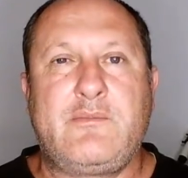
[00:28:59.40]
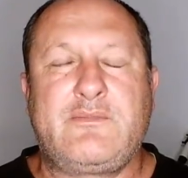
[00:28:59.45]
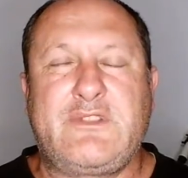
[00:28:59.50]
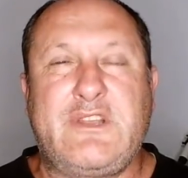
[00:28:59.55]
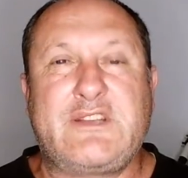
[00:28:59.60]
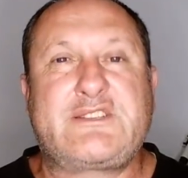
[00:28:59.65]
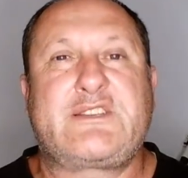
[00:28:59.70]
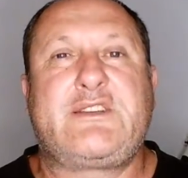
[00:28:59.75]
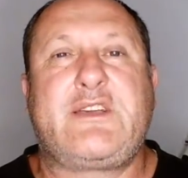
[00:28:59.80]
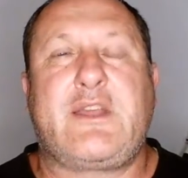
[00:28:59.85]

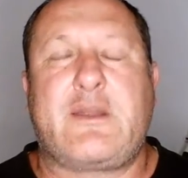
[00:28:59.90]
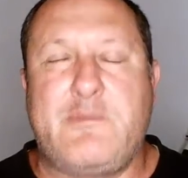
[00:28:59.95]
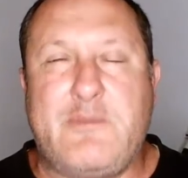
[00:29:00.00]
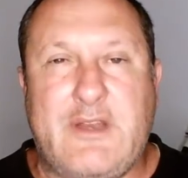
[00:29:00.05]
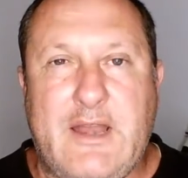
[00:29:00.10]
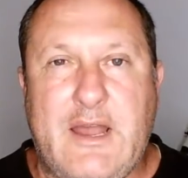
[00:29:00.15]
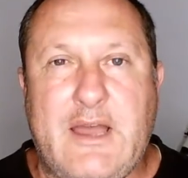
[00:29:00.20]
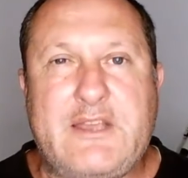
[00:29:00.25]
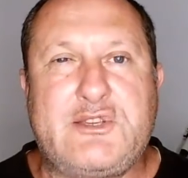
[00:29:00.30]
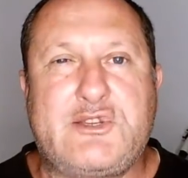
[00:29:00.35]

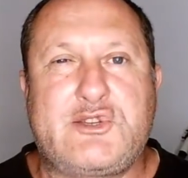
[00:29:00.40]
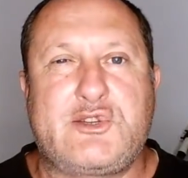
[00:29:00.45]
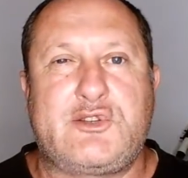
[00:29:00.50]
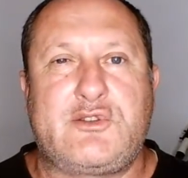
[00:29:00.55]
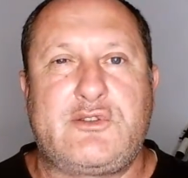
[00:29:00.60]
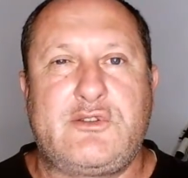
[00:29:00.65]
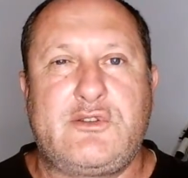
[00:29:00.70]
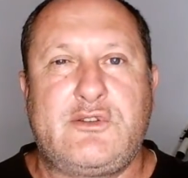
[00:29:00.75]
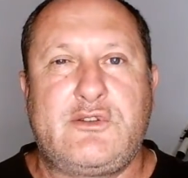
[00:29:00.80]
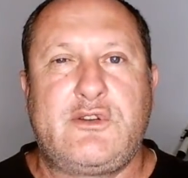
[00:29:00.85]

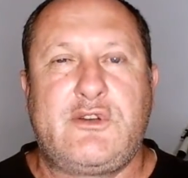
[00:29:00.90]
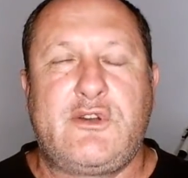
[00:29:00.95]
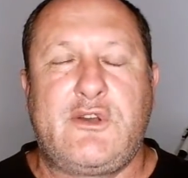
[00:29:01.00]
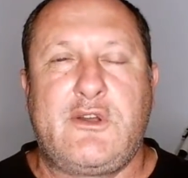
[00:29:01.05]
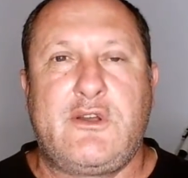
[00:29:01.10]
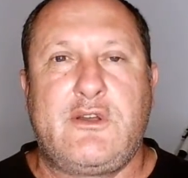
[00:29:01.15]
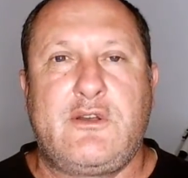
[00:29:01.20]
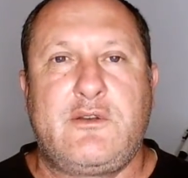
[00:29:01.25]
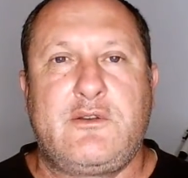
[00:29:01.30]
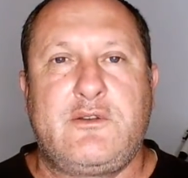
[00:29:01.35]
discrimination,
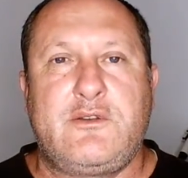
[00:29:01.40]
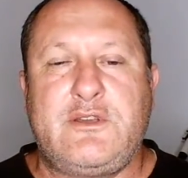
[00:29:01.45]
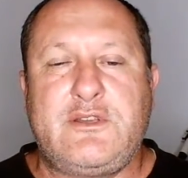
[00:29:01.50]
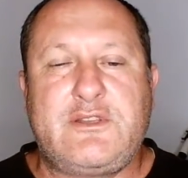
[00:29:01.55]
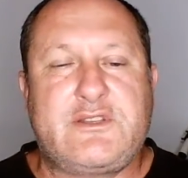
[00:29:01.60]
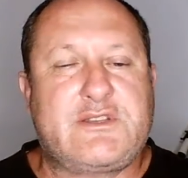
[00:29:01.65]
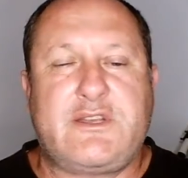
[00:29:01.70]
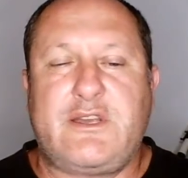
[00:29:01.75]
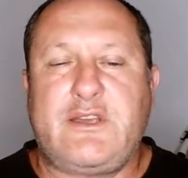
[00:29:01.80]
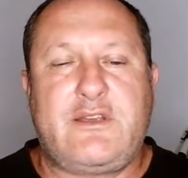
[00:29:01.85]

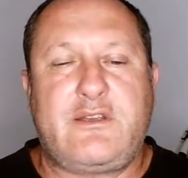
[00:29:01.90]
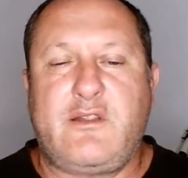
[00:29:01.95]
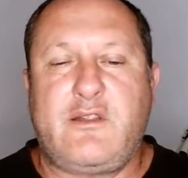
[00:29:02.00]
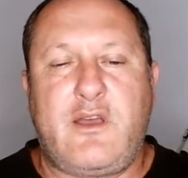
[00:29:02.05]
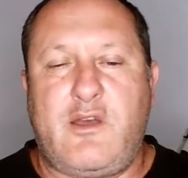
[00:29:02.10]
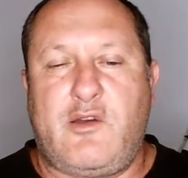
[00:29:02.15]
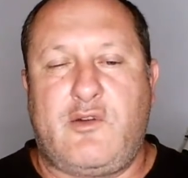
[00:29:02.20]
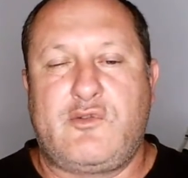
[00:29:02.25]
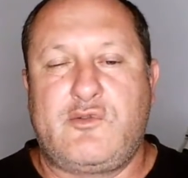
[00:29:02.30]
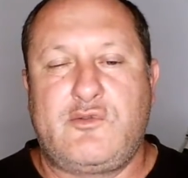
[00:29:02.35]
he's saying,
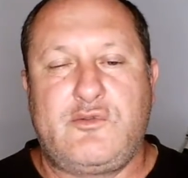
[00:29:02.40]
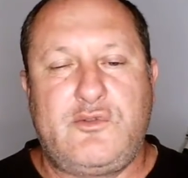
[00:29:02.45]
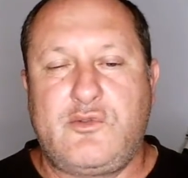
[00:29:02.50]
no,